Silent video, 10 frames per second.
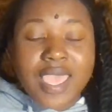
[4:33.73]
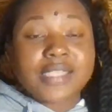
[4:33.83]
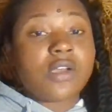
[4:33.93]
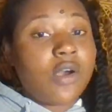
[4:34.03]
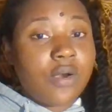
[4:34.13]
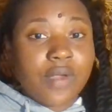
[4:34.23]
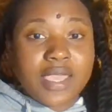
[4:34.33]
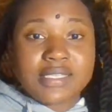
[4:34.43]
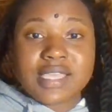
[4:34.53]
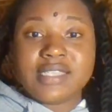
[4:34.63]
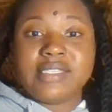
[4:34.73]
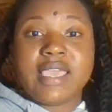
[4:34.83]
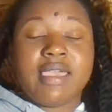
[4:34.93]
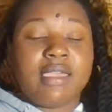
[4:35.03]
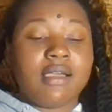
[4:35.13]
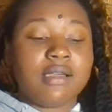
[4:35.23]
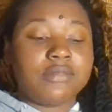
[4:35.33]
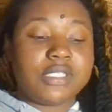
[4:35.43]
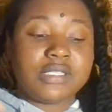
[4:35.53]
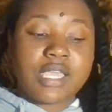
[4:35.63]
As always, I say
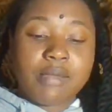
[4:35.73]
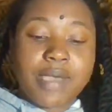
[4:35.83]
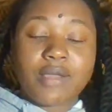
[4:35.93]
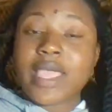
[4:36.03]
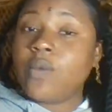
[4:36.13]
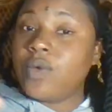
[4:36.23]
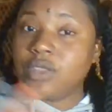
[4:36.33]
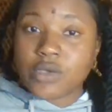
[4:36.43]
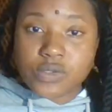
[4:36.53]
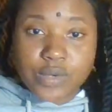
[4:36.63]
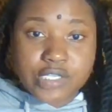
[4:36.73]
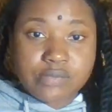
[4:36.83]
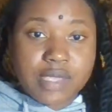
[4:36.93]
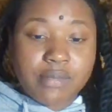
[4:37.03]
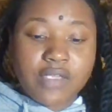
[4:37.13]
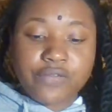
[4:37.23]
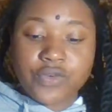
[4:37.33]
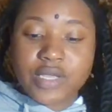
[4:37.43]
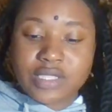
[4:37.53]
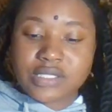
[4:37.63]
just think about like what those words may mean for you
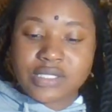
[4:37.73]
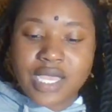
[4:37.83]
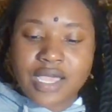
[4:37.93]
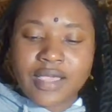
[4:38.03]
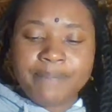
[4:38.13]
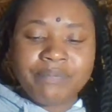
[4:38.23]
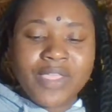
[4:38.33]
at this time.